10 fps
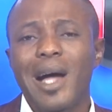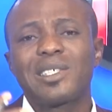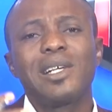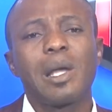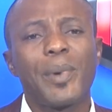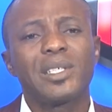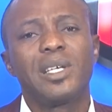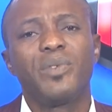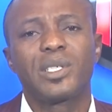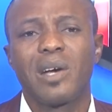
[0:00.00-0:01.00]
At Enterprise
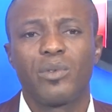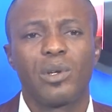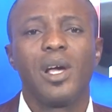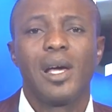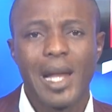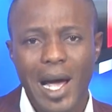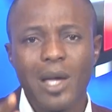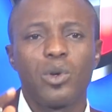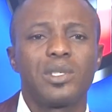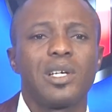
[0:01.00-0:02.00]
TV 7. Now,
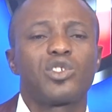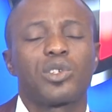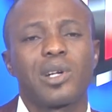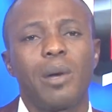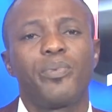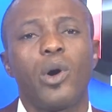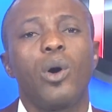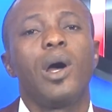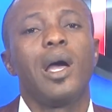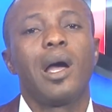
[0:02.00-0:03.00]
how you go to subscribe
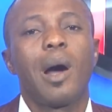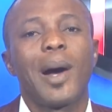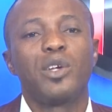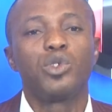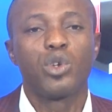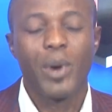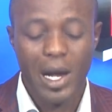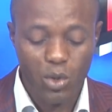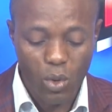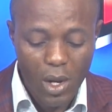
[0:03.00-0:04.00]
for our YouTube
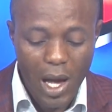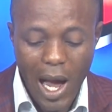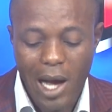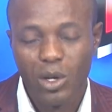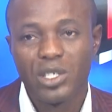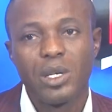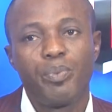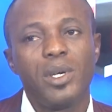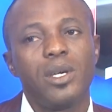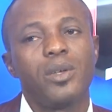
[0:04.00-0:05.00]
handle? Country
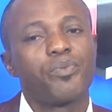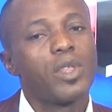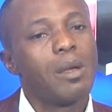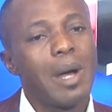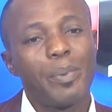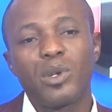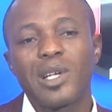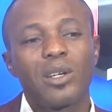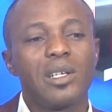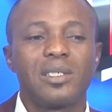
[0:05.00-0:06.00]
P. My
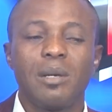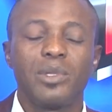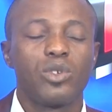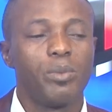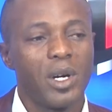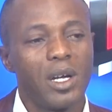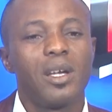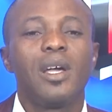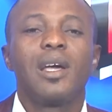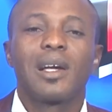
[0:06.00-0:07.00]
producer don't tell me so,
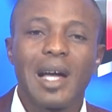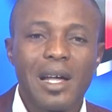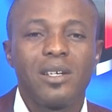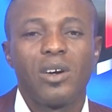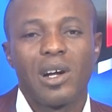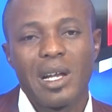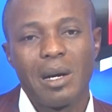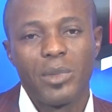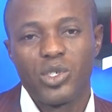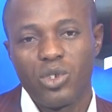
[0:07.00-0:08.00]
boy. Carry your
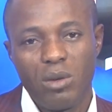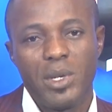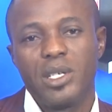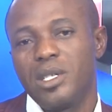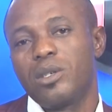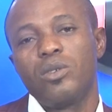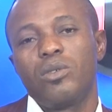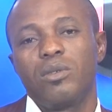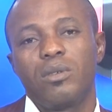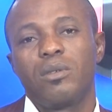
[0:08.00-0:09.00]
Ghana must go, make it
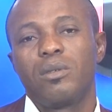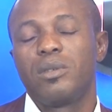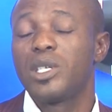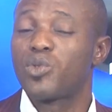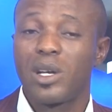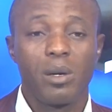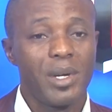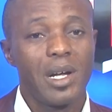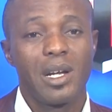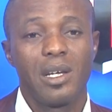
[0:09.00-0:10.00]
go. This one not
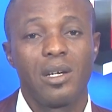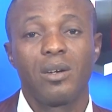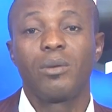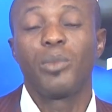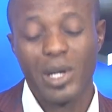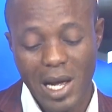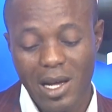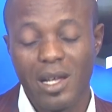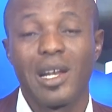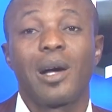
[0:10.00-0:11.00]
be Ghana here, but
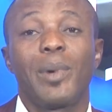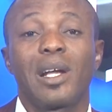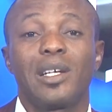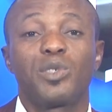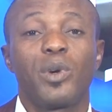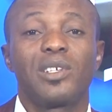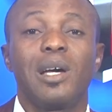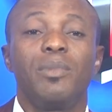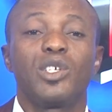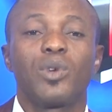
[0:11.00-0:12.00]
now Bracket Sports,
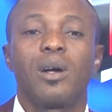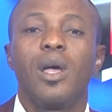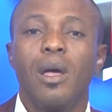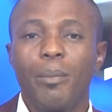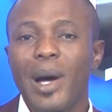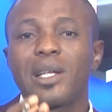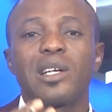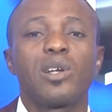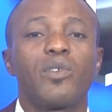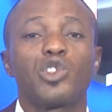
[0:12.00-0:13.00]
now this one. By the
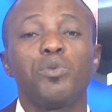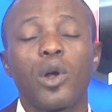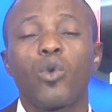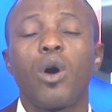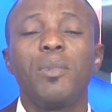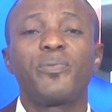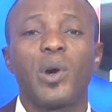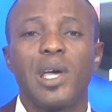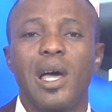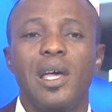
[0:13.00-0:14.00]
grace of God, tomorrow we'll go meet
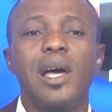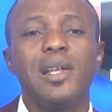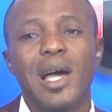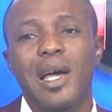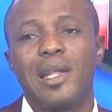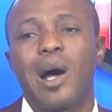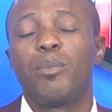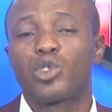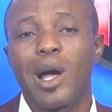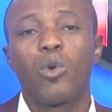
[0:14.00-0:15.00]
for here.
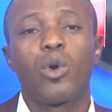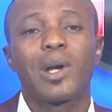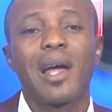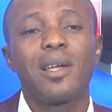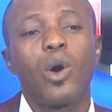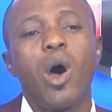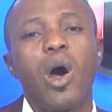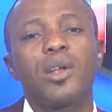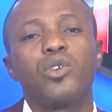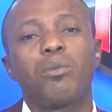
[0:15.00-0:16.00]
Anyhow. So I will go carry
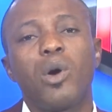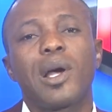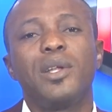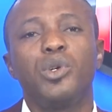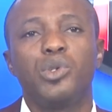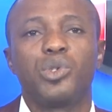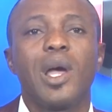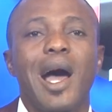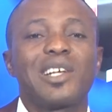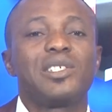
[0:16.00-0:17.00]
all the Obonga news
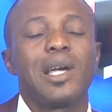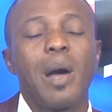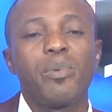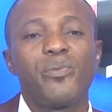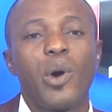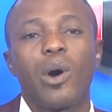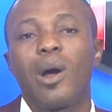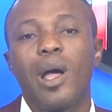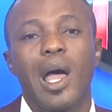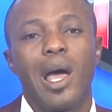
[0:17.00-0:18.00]
as it happened
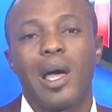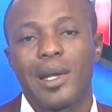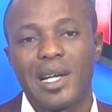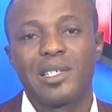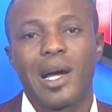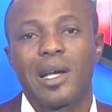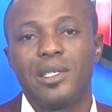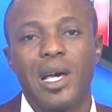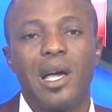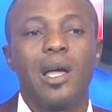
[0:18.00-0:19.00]
for Nigeria
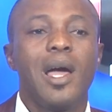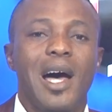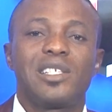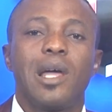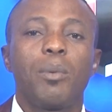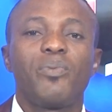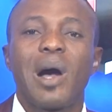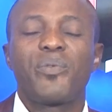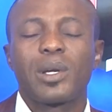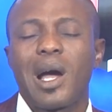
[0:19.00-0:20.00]
here, as it happened
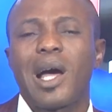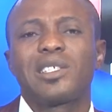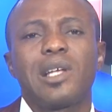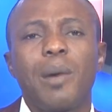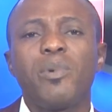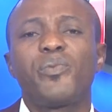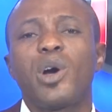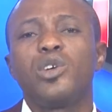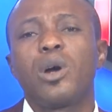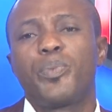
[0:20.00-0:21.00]
for Africa, as it happened
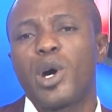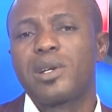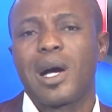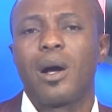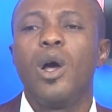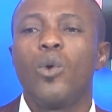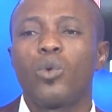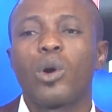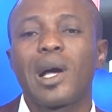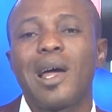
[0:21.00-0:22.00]
for Europe yonder.
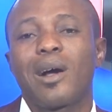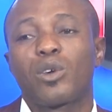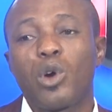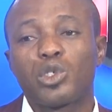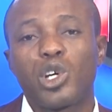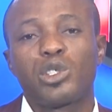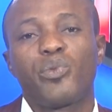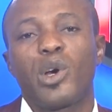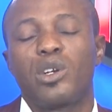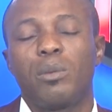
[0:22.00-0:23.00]
We'll go carry and come search
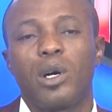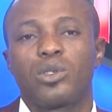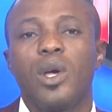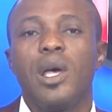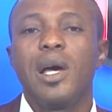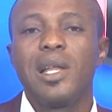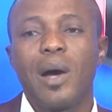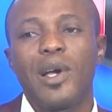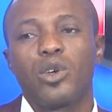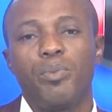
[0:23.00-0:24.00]
for your demot.
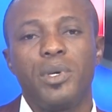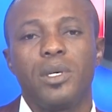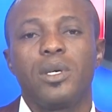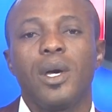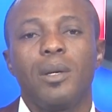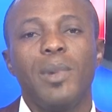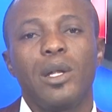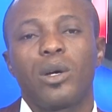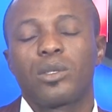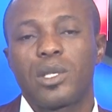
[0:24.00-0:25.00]
Anyhow, you will be,
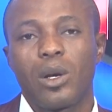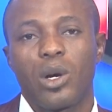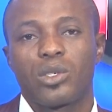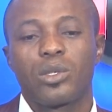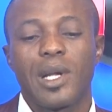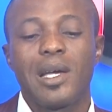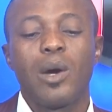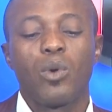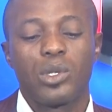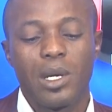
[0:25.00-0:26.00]
may not tell us. Now,
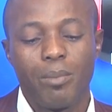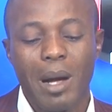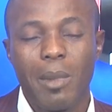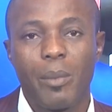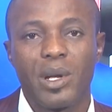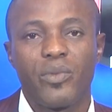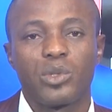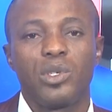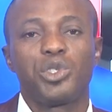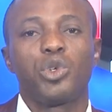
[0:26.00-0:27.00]
here we'll go take back break
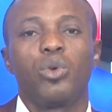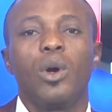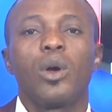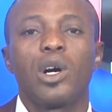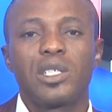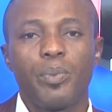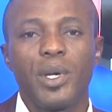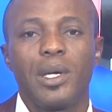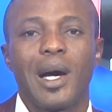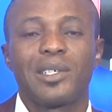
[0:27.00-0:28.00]
for today's show. Country
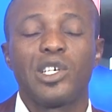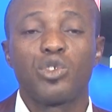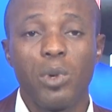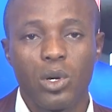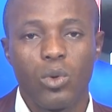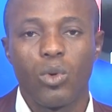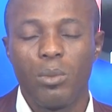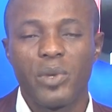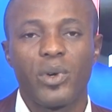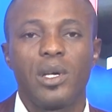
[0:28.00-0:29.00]
P, I say tomorrow we'll
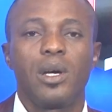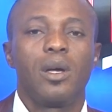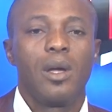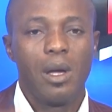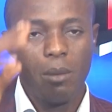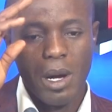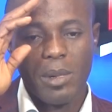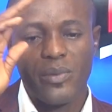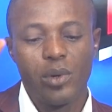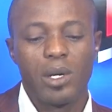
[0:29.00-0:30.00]
go meet for here.
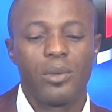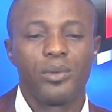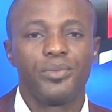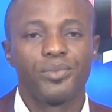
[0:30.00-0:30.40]
Bye-bye for now.